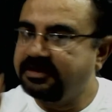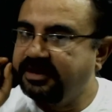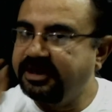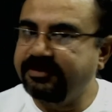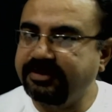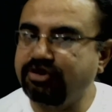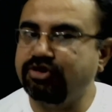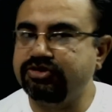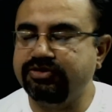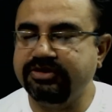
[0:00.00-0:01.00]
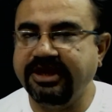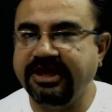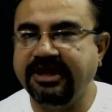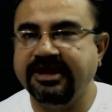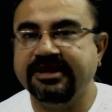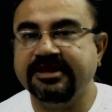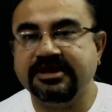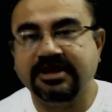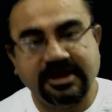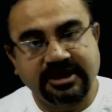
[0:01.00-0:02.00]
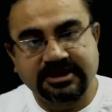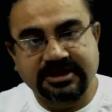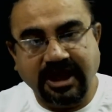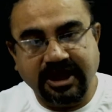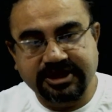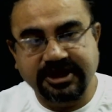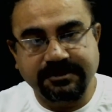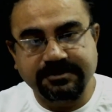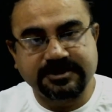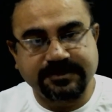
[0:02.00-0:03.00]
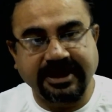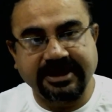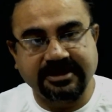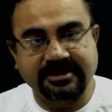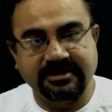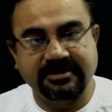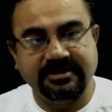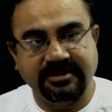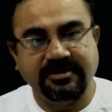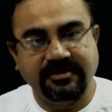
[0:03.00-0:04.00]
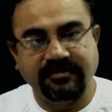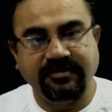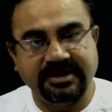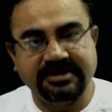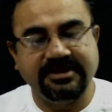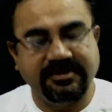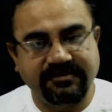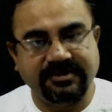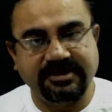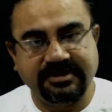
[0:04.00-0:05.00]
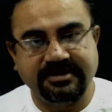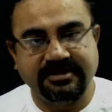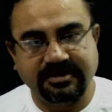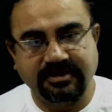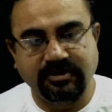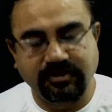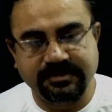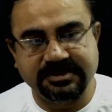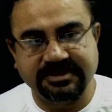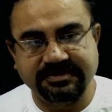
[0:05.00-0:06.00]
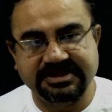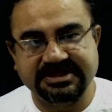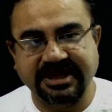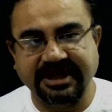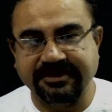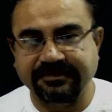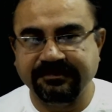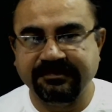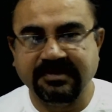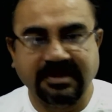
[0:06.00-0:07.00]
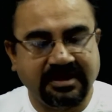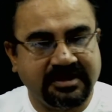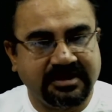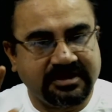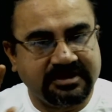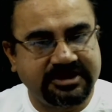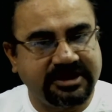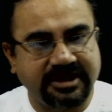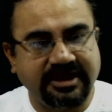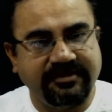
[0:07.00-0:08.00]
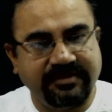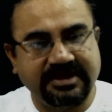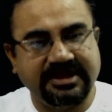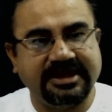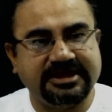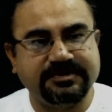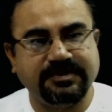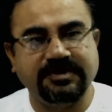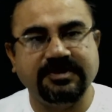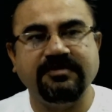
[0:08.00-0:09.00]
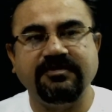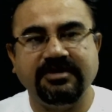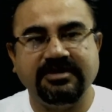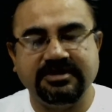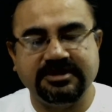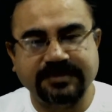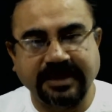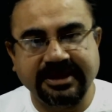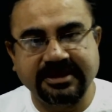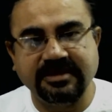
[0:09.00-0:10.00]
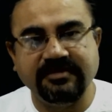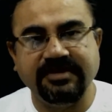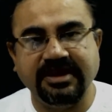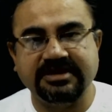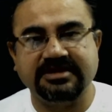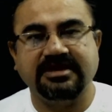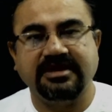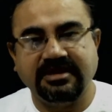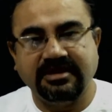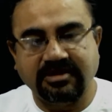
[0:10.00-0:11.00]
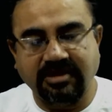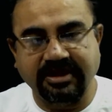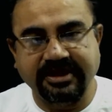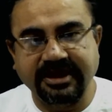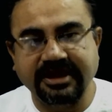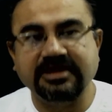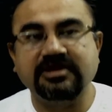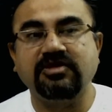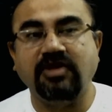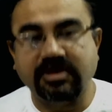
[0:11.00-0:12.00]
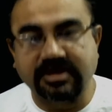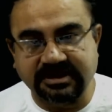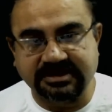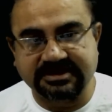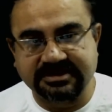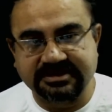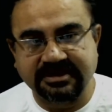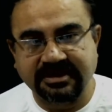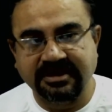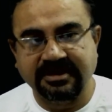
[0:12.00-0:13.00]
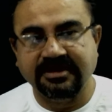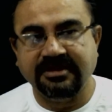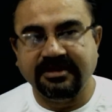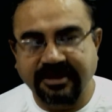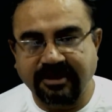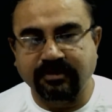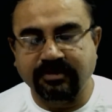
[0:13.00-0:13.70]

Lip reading: Let me go through the shape spherical where the different groupism is there. Generally when they are spherical we are calling it coccus. Now